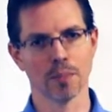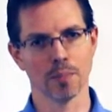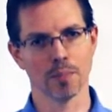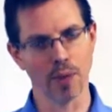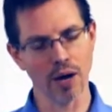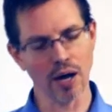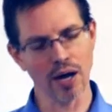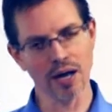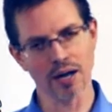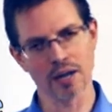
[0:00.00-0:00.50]

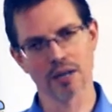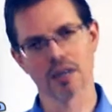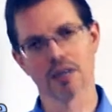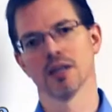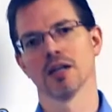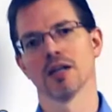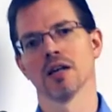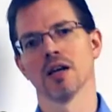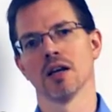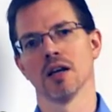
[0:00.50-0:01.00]
but
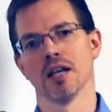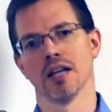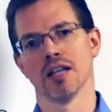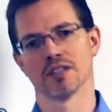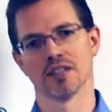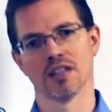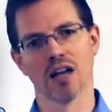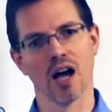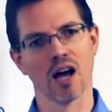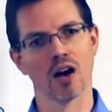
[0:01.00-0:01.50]
it's
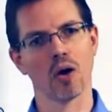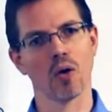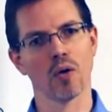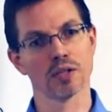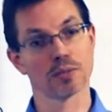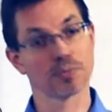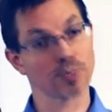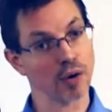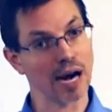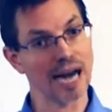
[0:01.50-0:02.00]
not always
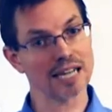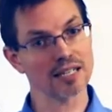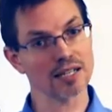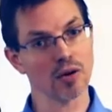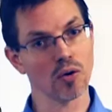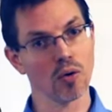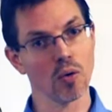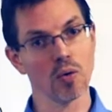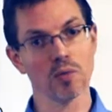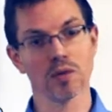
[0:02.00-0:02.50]

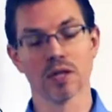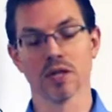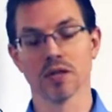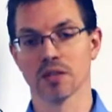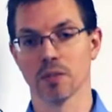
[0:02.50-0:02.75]
practical